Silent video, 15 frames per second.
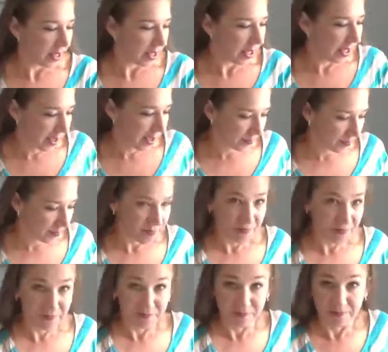The
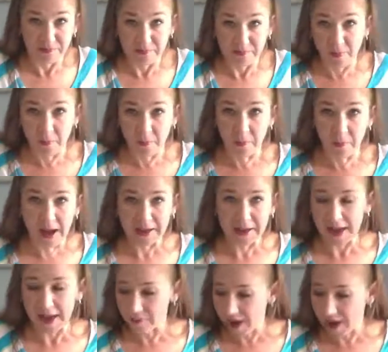
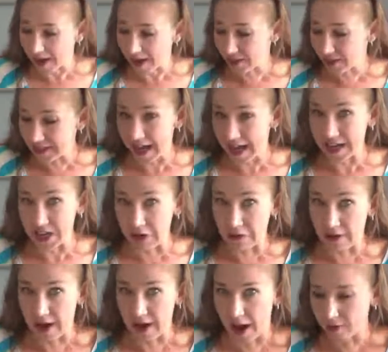dad in
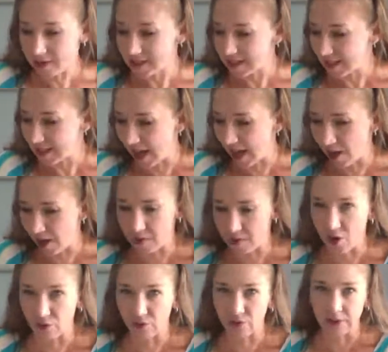our house
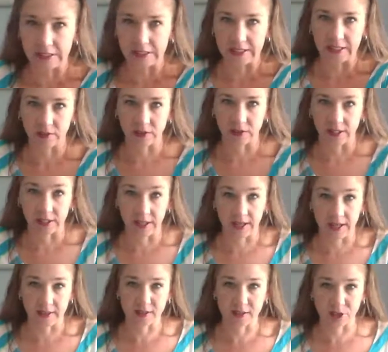really
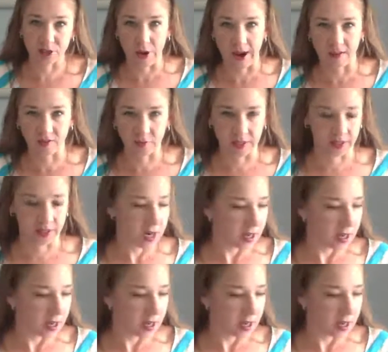likes craft beer.